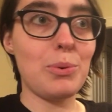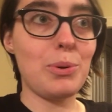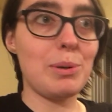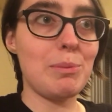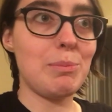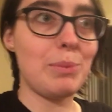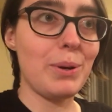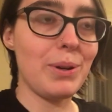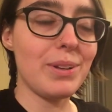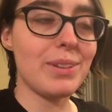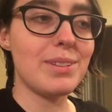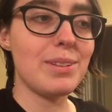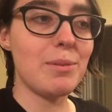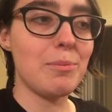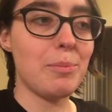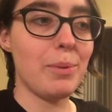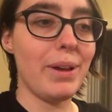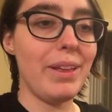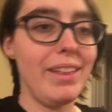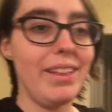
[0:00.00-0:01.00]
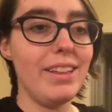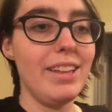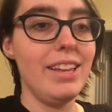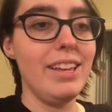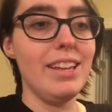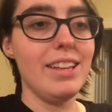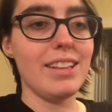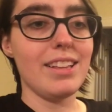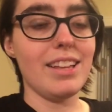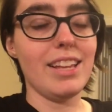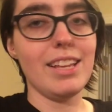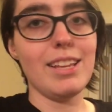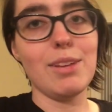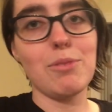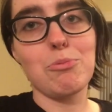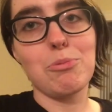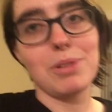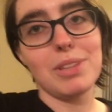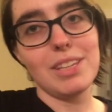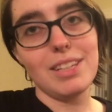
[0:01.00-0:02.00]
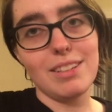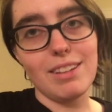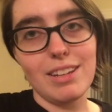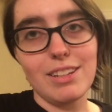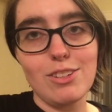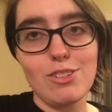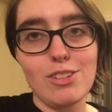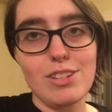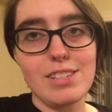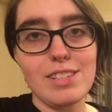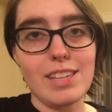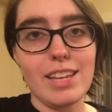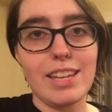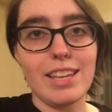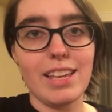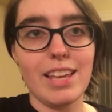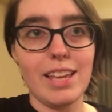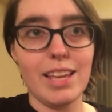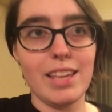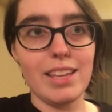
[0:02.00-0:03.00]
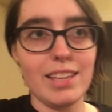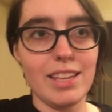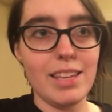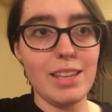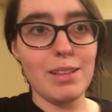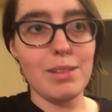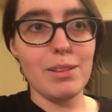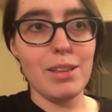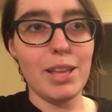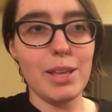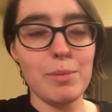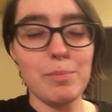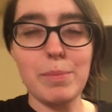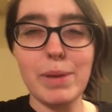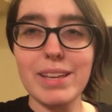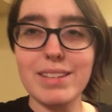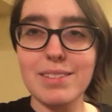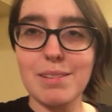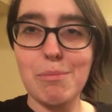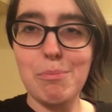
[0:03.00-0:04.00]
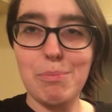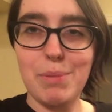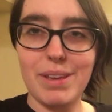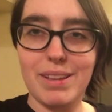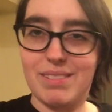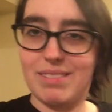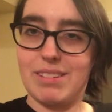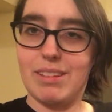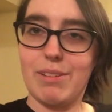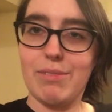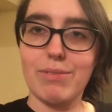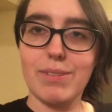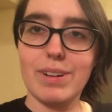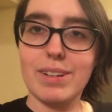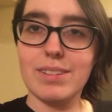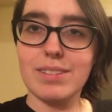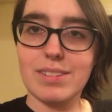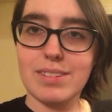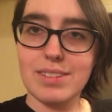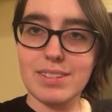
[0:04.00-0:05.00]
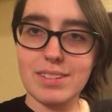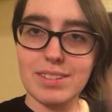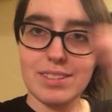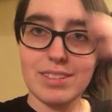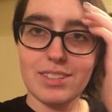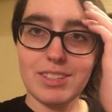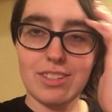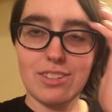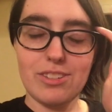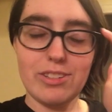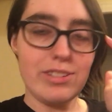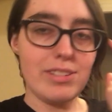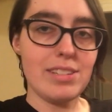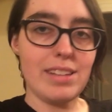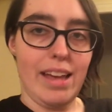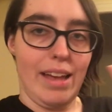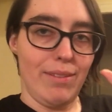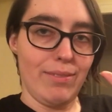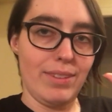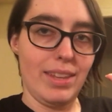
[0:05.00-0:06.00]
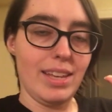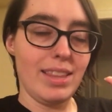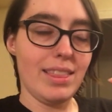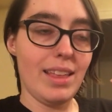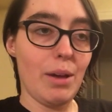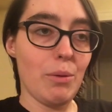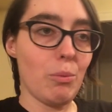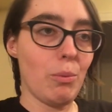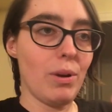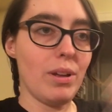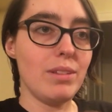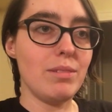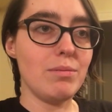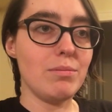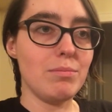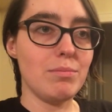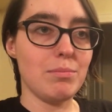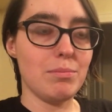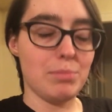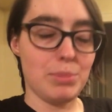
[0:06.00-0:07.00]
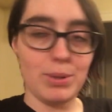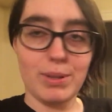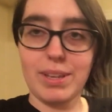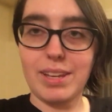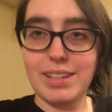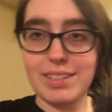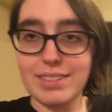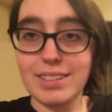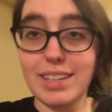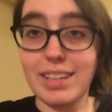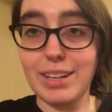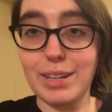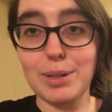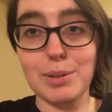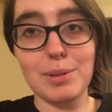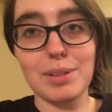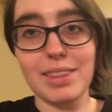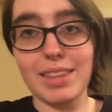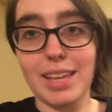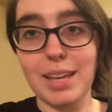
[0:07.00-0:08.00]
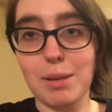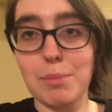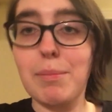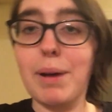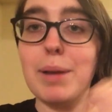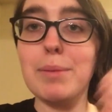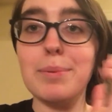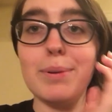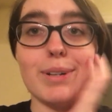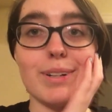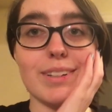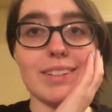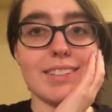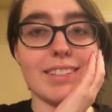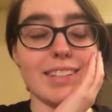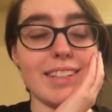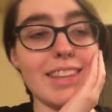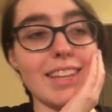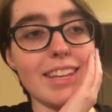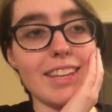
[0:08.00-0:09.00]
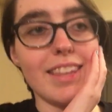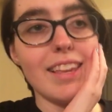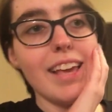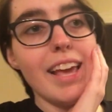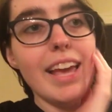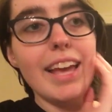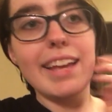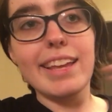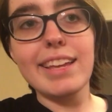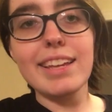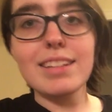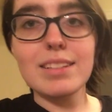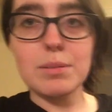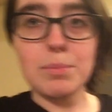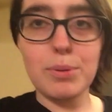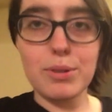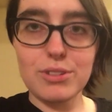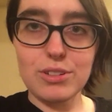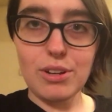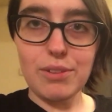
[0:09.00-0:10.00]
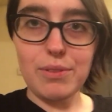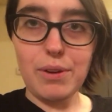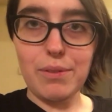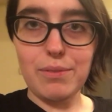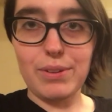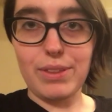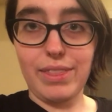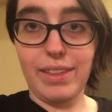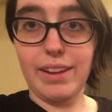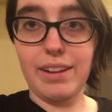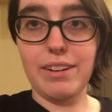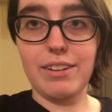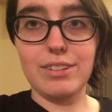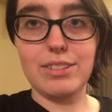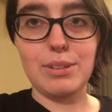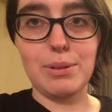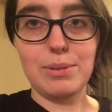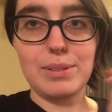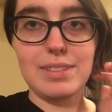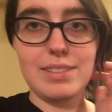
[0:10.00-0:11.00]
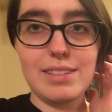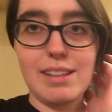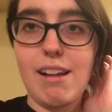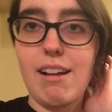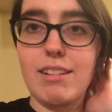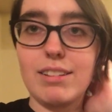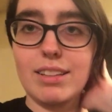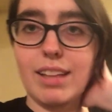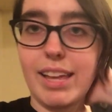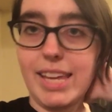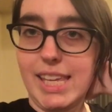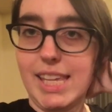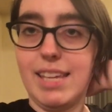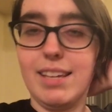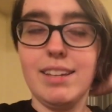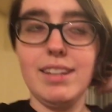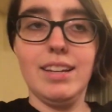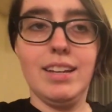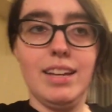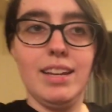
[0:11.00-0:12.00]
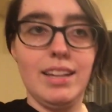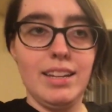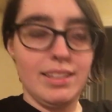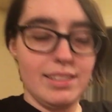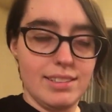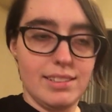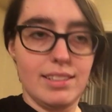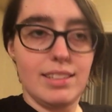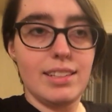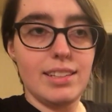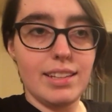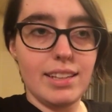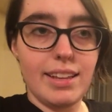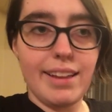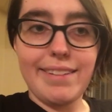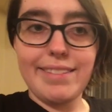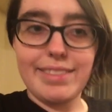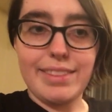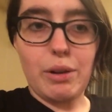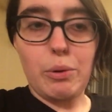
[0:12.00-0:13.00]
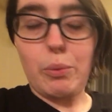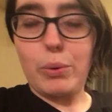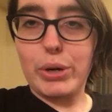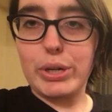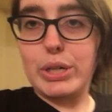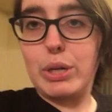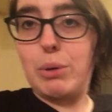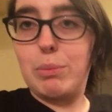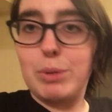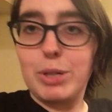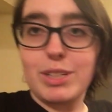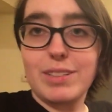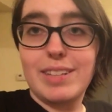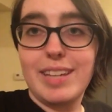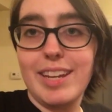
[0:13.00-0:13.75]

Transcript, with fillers: more books, but it, it really does just like it it makes a big difference to just have like that one bookcase here with like my books and like he has a bookshelf over there, so it's not like eh, there were no books